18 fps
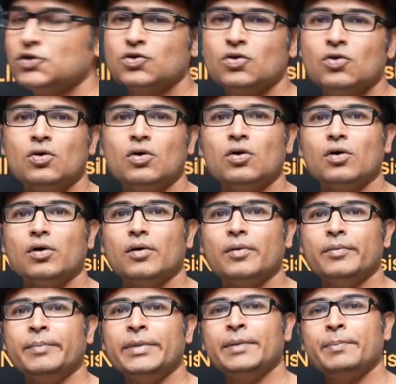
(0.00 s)
So
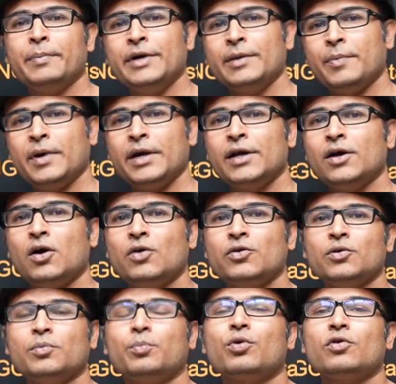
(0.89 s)
depending on
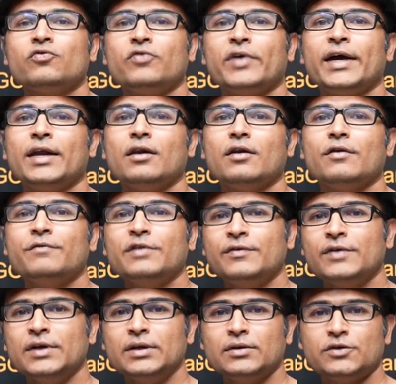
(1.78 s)
your profile,
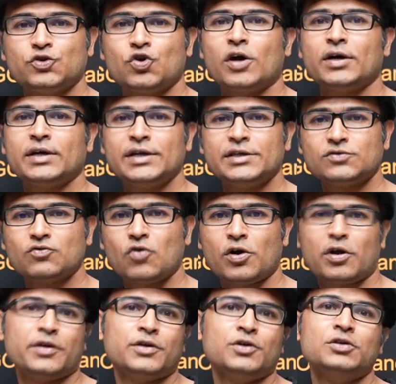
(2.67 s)
we will shortlist
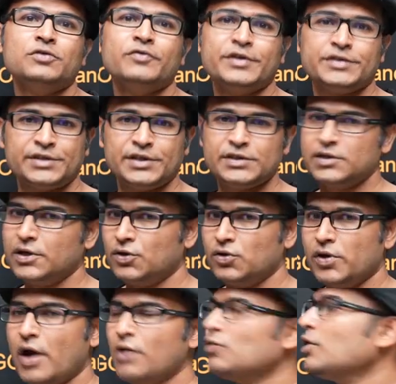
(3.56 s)
what are the universities that
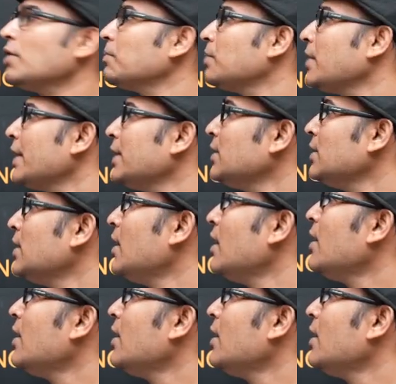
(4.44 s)
you have to apply,